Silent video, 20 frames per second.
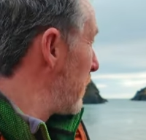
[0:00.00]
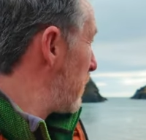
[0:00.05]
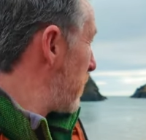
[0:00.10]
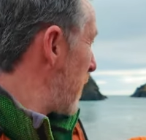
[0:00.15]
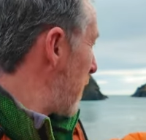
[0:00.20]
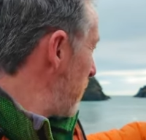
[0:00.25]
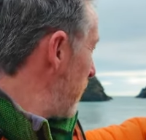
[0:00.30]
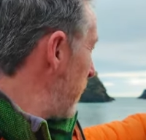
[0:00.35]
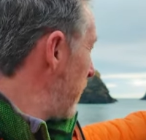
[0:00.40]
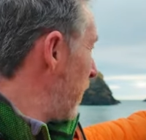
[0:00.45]
I'll
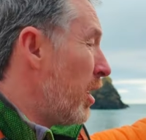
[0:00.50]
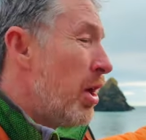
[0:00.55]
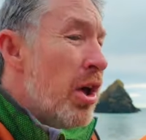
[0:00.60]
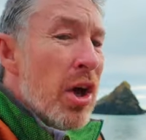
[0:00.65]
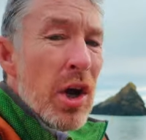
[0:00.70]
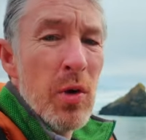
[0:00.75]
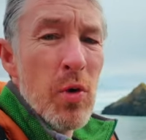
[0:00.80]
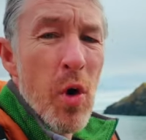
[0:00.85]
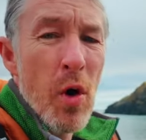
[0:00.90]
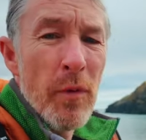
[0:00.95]
probably
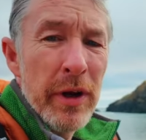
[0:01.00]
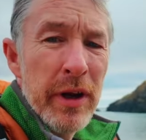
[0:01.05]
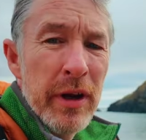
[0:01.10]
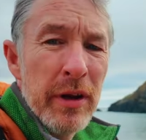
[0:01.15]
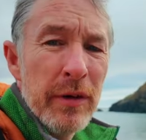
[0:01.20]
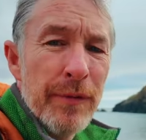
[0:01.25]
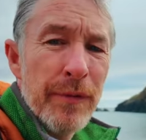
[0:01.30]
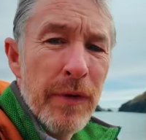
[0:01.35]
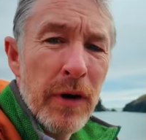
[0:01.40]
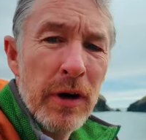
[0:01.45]
go over
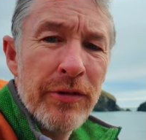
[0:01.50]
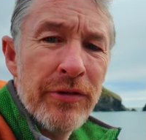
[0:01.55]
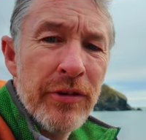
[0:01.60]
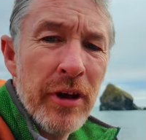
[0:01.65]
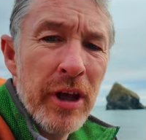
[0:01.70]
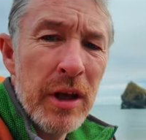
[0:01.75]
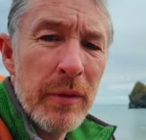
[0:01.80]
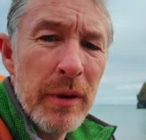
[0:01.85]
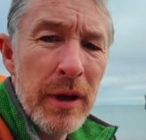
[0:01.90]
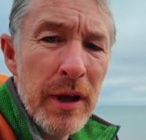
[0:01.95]
here first
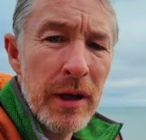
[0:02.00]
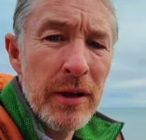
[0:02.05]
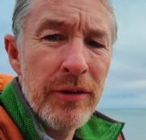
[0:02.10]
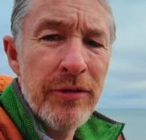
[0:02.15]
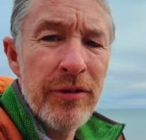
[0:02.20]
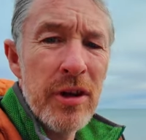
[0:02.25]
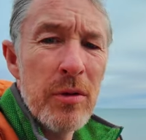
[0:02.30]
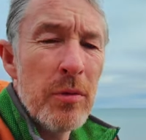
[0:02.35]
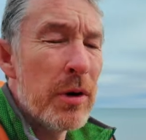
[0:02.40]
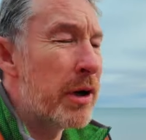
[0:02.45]
anyway and
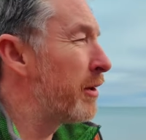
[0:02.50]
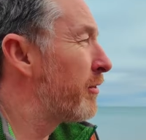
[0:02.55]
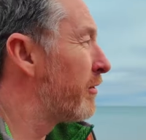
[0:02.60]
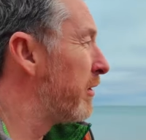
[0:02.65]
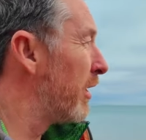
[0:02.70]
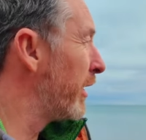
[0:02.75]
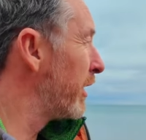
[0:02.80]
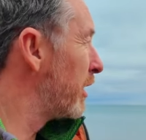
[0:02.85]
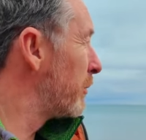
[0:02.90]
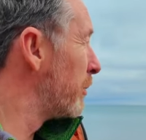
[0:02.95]
see what it's
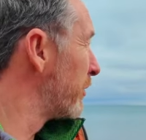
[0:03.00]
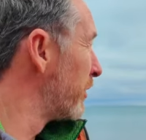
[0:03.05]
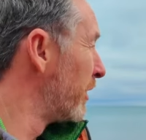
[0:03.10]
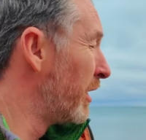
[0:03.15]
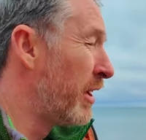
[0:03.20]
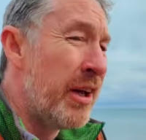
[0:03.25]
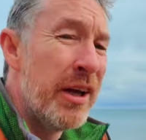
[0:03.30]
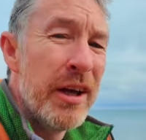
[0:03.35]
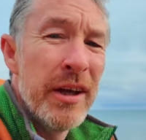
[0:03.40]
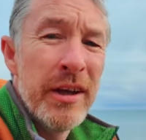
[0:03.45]
like. But
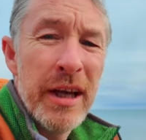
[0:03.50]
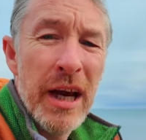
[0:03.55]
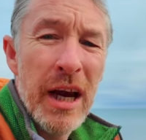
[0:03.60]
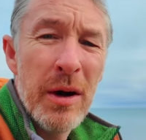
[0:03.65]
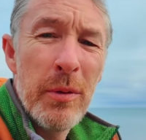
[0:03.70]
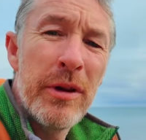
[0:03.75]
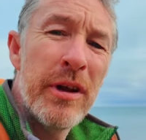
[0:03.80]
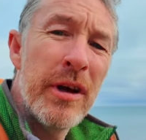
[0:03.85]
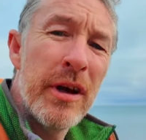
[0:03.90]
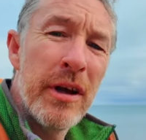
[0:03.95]
yeah,
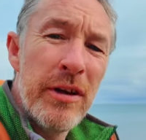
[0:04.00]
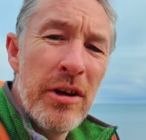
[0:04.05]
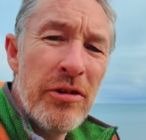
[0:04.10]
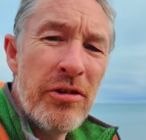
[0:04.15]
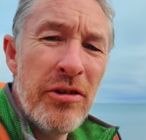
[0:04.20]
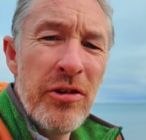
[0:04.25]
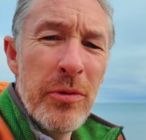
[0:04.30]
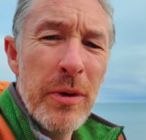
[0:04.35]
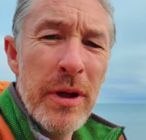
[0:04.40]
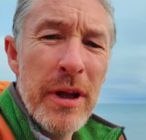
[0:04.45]
with the
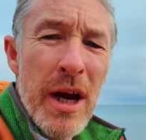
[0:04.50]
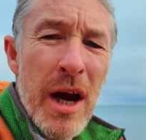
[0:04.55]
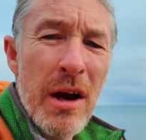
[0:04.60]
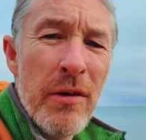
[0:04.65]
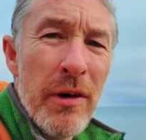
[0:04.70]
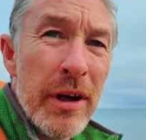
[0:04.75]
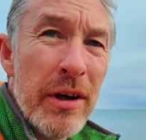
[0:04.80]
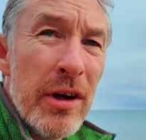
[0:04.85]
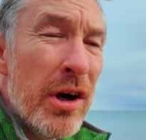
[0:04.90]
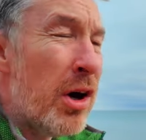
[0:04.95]
conditions where they are
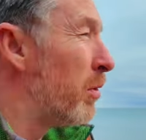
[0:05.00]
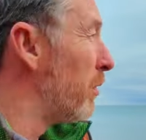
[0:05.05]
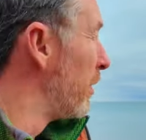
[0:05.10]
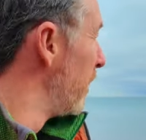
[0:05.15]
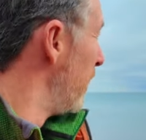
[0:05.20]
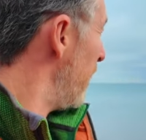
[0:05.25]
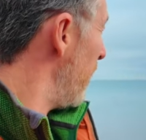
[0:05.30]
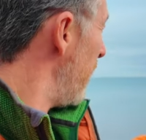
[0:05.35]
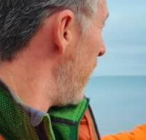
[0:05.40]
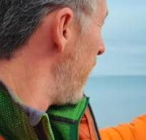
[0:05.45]
right now,
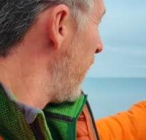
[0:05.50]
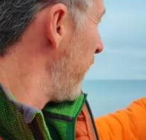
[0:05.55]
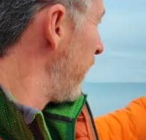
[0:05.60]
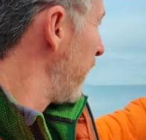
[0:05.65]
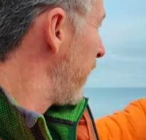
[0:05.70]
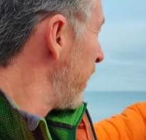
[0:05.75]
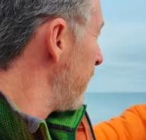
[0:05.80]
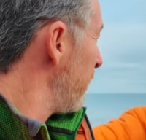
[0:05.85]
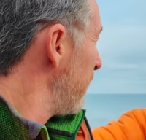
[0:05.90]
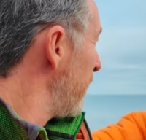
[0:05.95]
and
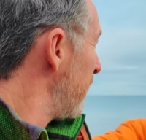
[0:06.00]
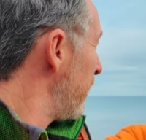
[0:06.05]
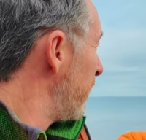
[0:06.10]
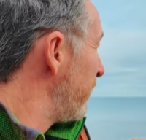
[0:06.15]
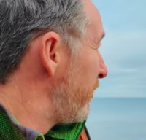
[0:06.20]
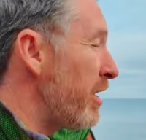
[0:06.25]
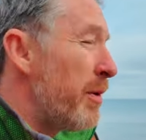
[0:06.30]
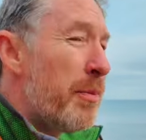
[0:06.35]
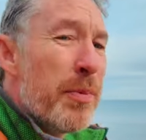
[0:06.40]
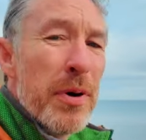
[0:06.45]
a kind of a
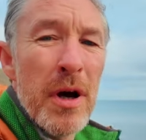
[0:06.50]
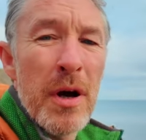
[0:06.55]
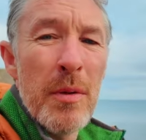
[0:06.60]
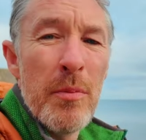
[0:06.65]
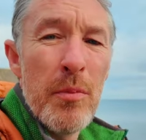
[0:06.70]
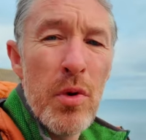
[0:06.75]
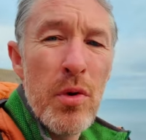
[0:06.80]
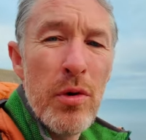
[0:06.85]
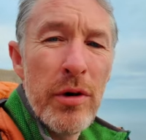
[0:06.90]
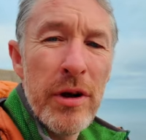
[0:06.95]
deep,
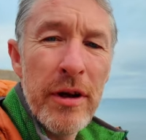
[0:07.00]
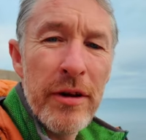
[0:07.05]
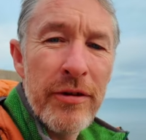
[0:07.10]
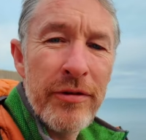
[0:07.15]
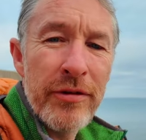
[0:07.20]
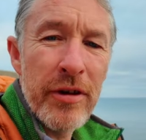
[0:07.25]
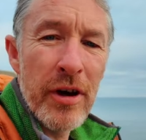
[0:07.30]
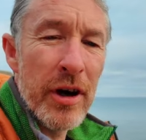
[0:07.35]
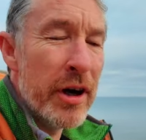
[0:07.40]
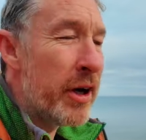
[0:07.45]
moody
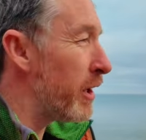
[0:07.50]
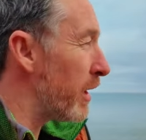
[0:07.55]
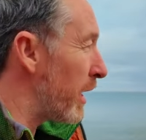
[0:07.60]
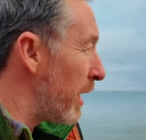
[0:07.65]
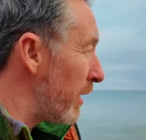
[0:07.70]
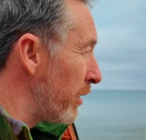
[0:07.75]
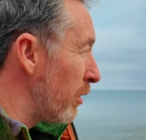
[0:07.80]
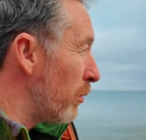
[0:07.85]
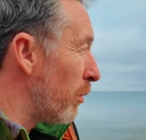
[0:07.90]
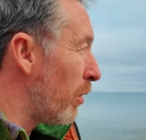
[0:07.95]
sky
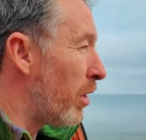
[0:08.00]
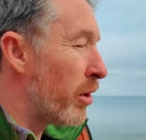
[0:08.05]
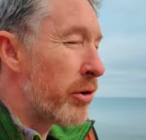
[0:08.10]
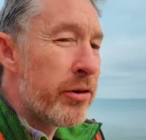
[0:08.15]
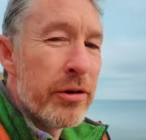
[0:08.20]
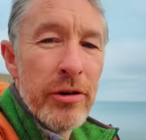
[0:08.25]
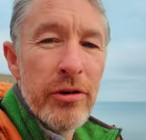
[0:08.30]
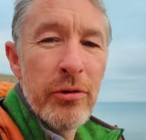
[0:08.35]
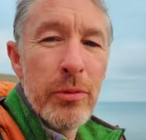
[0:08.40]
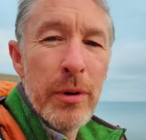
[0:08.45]
and the
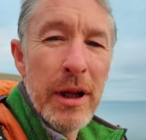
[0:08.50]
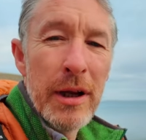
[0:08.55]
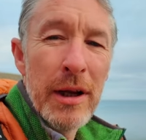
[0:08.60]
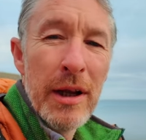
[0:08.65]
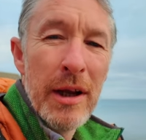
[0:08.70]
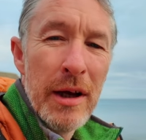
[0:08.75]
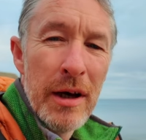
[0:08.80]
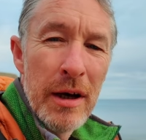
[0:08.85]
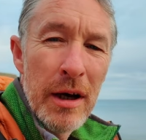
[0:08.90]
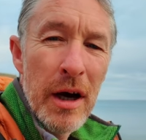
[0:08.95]
water as well,
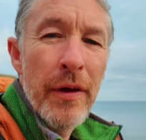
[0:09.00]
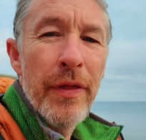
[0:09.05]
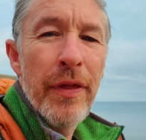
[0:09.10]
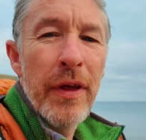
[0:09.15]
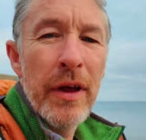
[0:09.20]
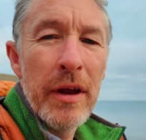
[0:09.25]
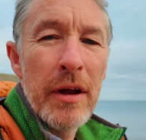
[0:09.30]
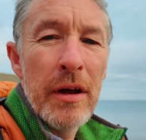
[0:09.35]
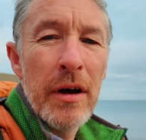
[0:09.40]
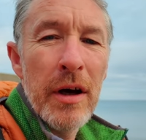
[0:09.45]
I
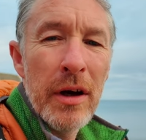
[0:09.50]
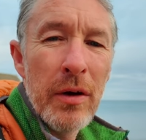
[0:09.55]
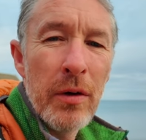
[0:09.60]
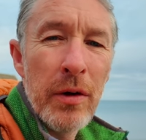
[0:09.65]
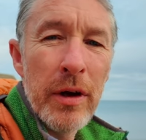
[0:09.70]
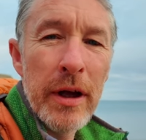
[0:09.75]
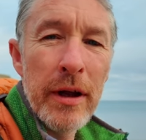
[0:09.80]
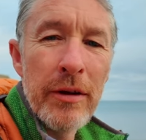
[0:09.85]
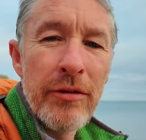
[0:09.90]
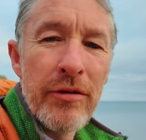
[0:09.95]
think I'm
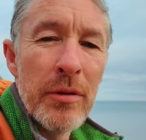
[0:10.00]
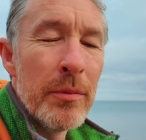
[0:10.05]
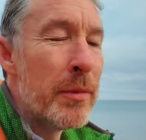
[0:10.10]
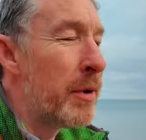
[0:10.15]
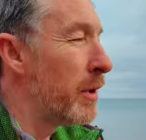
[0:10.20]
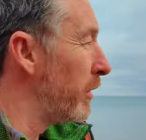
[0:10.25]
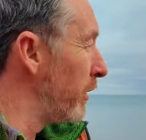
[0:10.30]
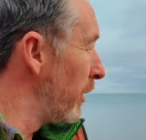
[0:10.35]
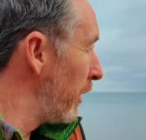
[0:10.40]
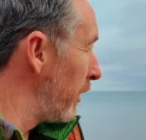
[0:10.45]
gonna get some
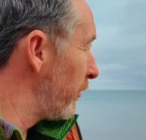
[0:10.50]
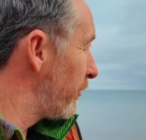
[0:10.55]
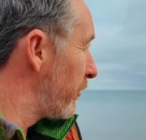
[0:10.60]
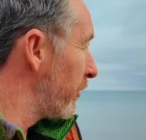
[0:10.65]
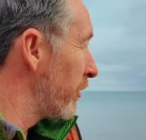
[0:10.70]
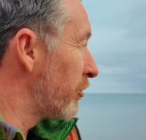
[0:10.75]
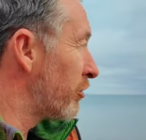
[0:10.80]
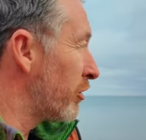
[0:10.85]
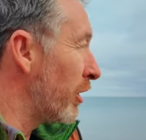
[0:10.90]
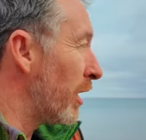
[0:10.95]
nice
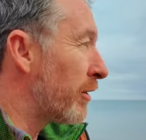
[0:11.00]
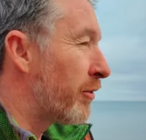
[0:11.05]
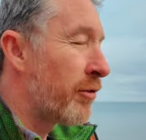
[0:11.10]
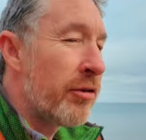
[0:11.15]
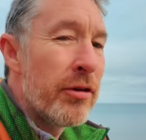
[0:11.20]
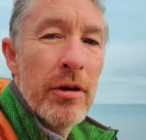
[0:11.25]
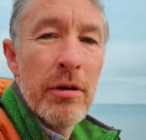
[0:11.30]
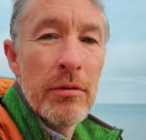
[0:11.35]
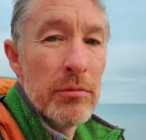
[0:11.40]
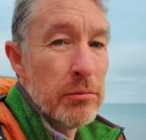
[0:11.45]

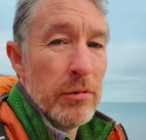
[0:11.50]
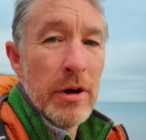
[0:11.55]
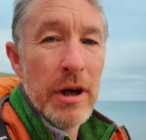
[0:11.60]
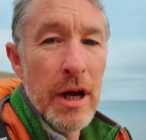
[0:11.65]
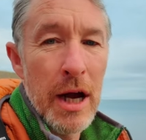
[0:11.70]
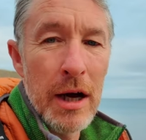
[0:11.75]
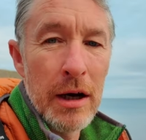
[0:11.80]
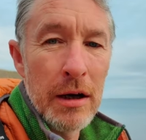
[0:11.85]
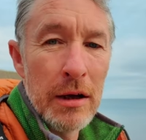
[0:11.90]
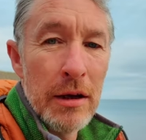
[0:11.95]
shots
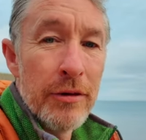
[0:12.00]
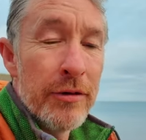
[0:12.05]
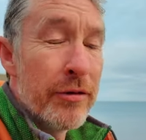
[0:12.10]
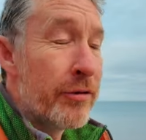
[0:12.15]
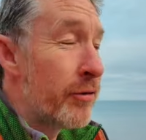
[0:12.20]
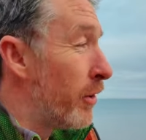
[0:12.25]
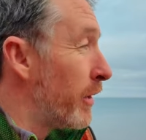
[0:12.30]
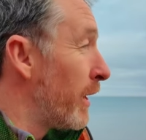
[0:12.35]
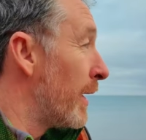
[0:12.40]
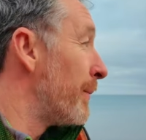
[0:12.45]
regardless.
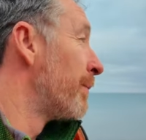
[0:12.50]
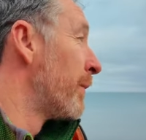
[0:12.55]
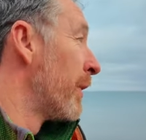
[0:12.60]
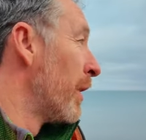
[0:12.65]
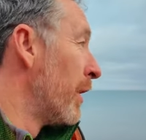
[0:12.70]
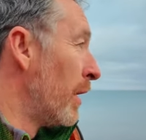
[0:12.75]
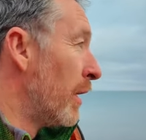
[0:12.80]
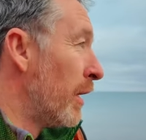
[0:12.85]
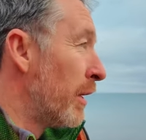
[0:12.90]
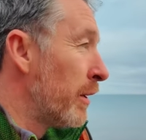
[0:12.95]
So yeah,
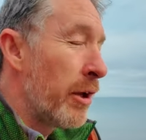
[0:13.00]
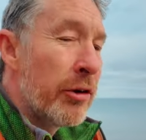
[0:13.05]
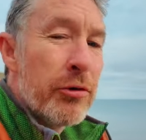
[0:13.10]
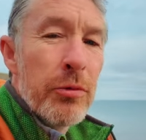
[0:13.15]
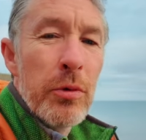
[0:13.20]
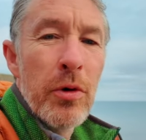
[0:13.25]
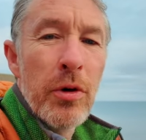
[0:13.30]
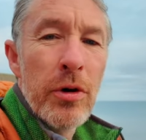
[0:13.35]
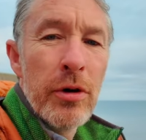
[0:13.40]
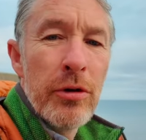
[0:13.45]
that's
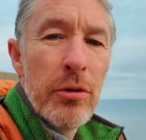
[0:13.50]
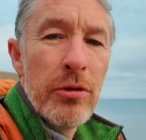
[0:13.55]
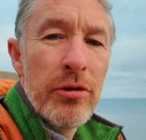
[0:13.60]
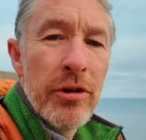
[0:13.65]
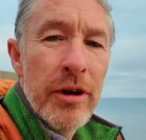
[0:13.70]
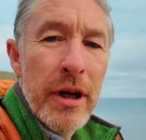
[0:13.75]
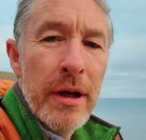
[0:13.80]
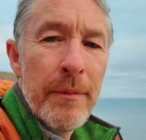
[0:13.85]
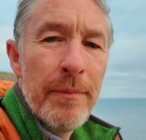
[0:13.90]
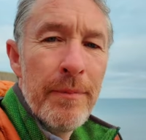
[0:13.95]
what we're going to do
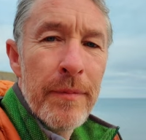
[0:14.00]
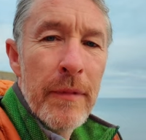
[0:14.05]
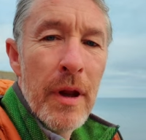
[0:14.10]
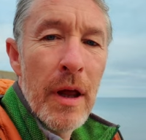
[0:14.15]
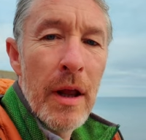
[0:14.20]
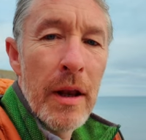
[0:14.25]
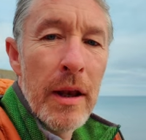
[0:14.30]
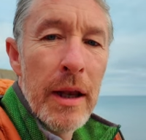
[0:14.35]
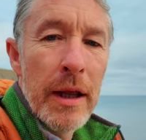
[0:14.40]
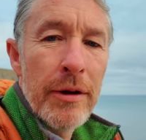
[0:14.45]
today.
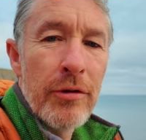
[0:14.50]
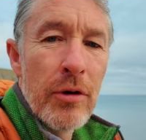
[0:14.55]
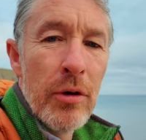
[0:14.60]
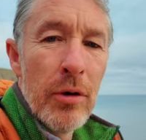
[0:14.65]
Let's